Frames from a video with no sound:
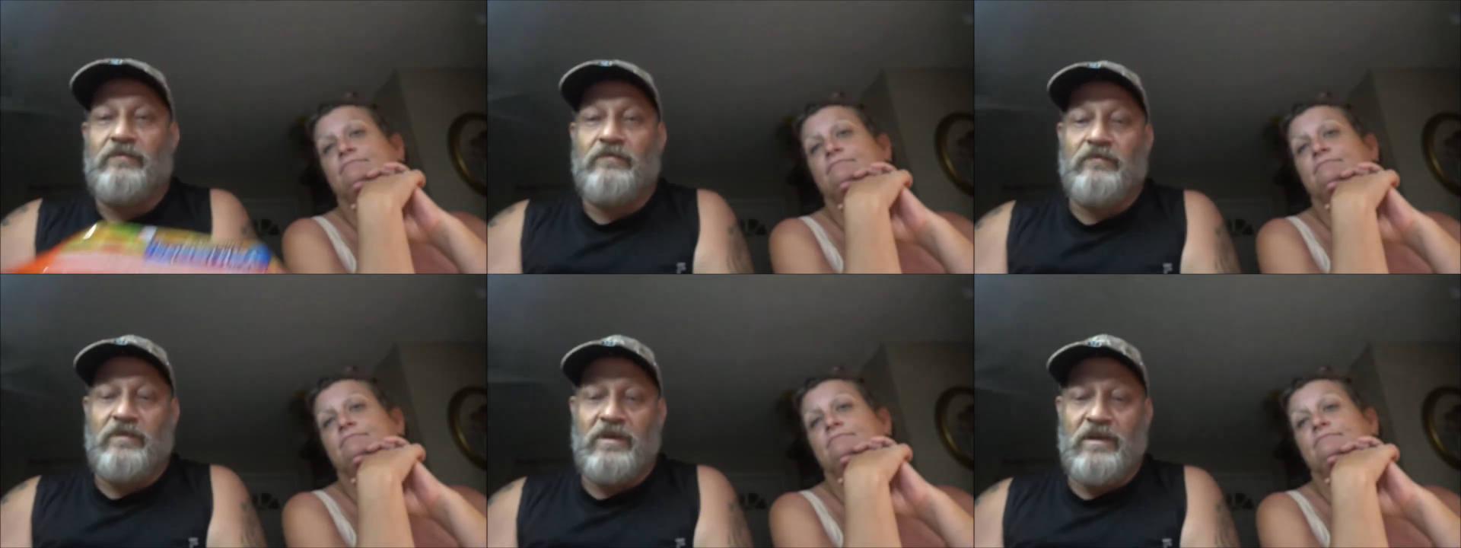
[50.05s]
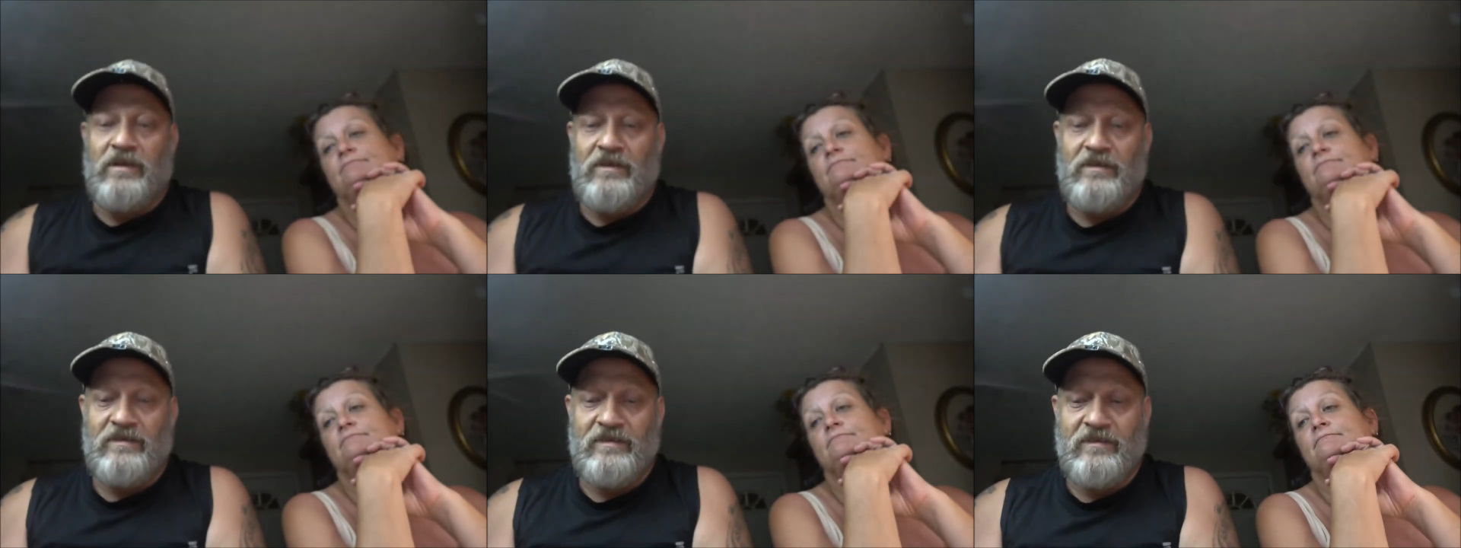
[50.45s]
Speaker 1: Okay,
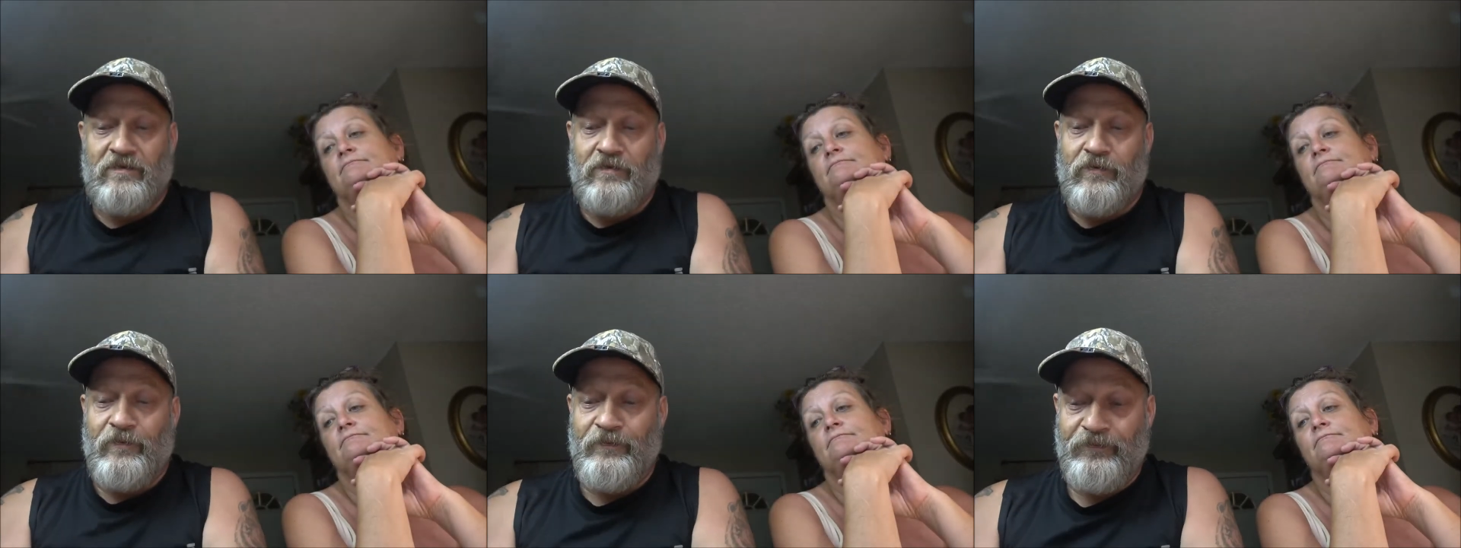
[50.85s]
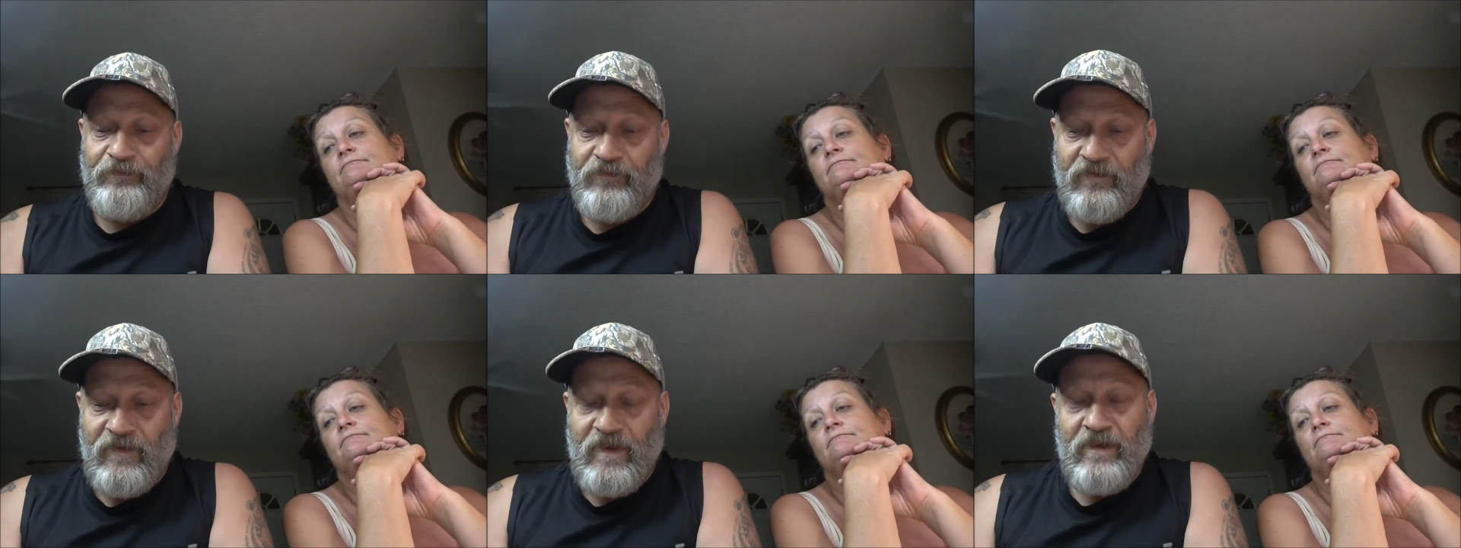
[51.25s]
so
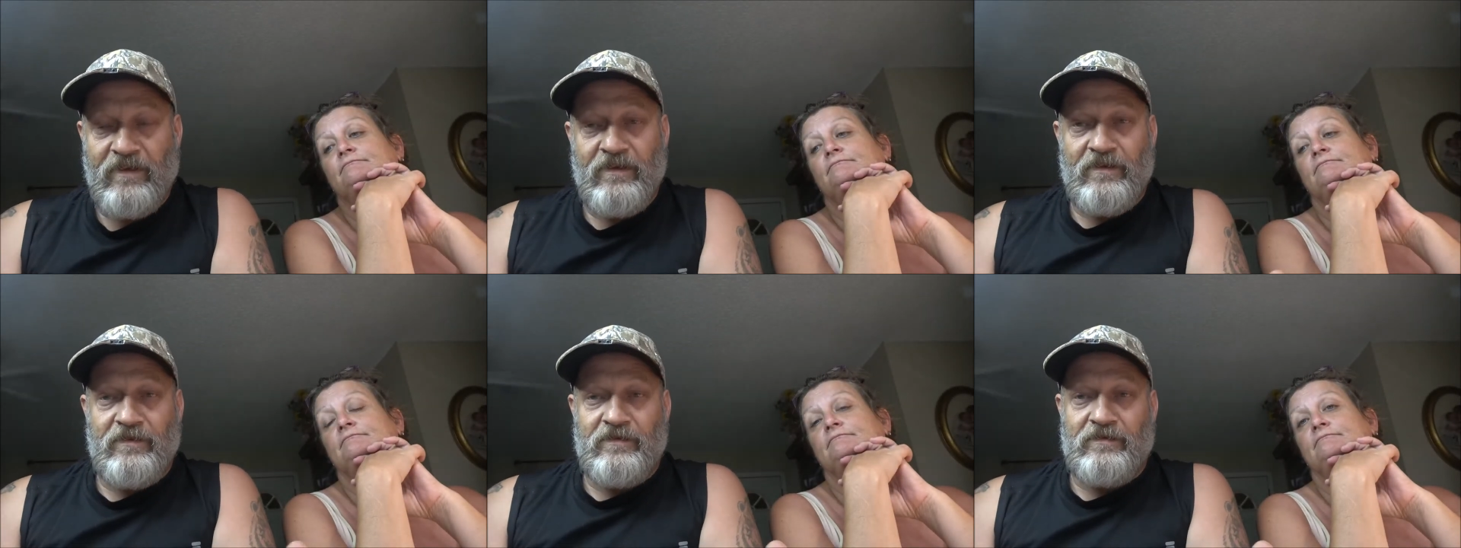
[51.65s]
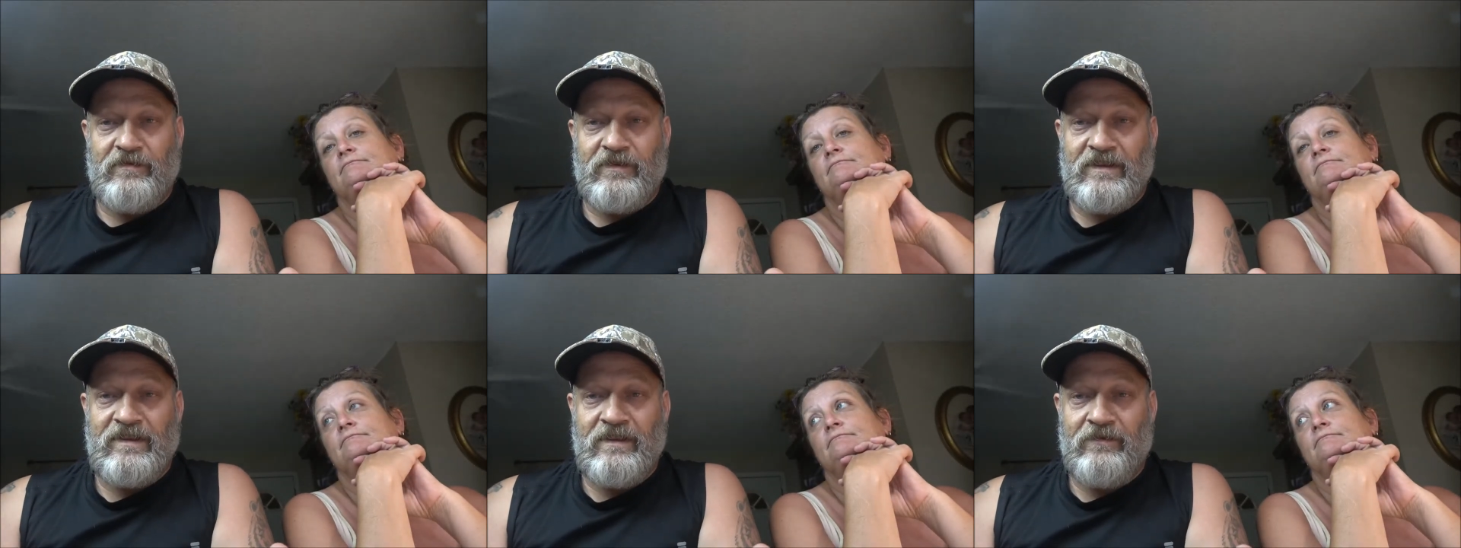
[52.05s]

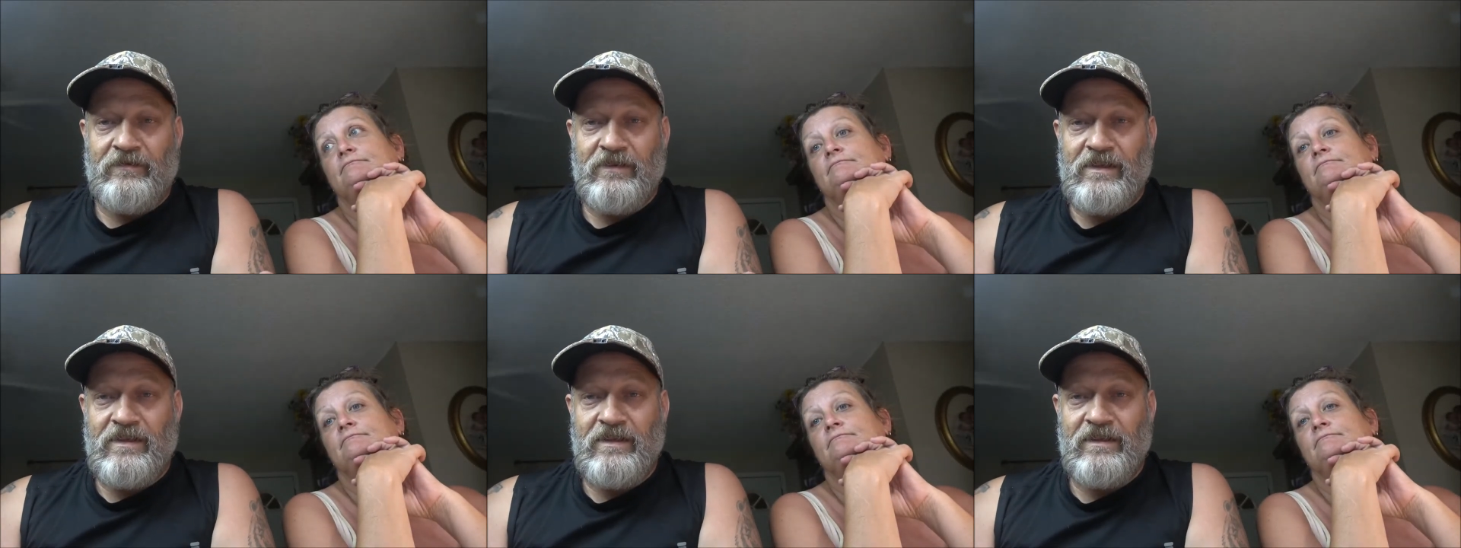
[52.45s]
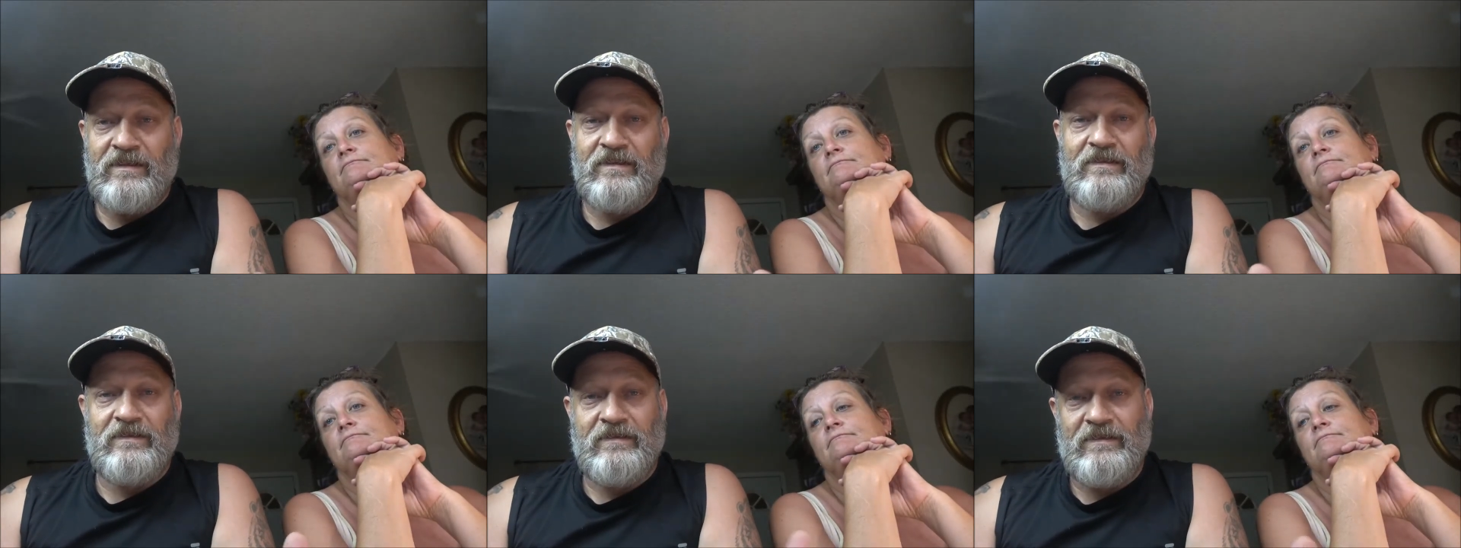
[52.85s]
let's tear into
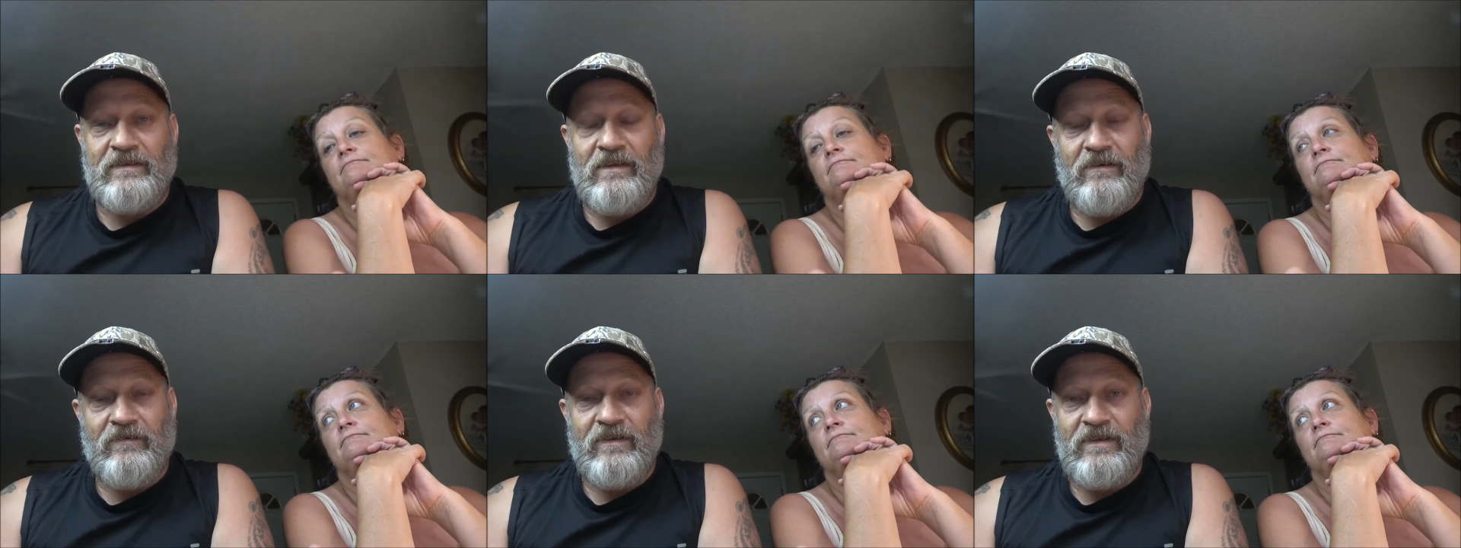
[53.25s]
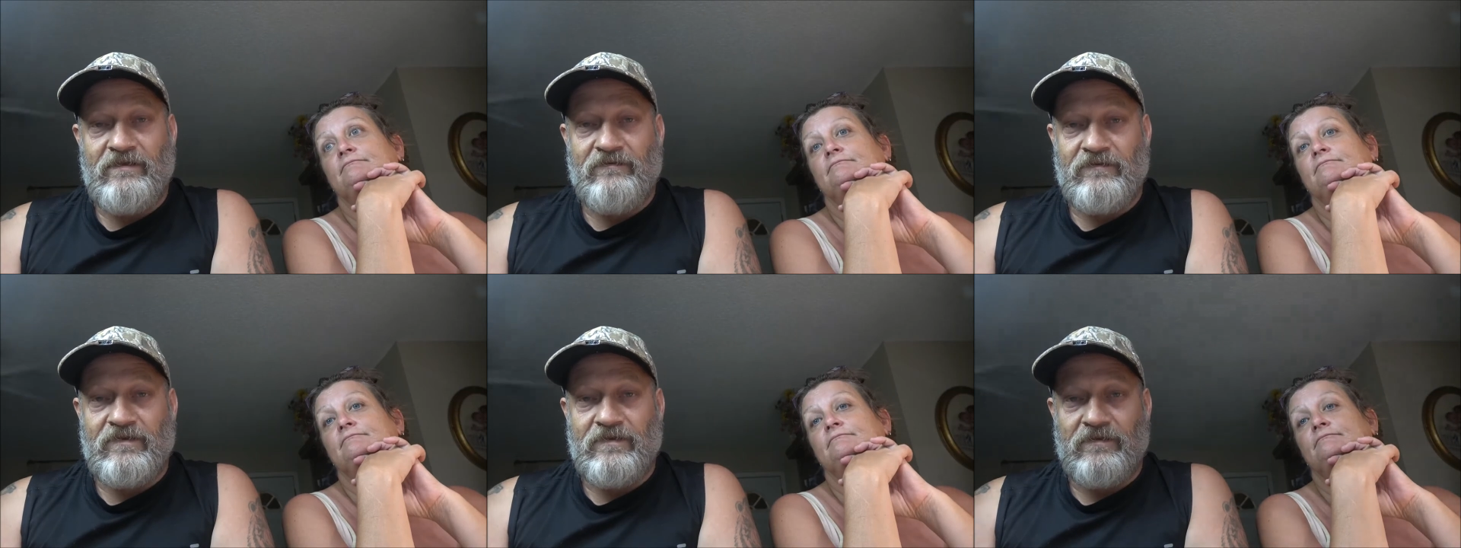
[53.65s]
this and see how these
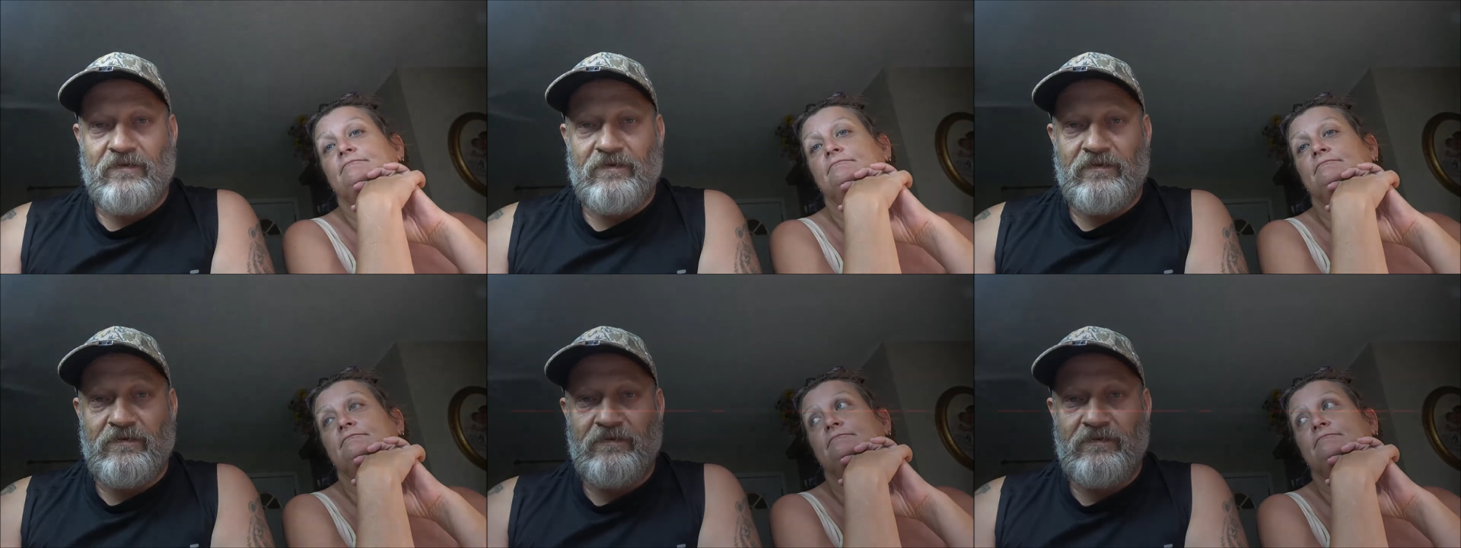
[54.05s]
ones are.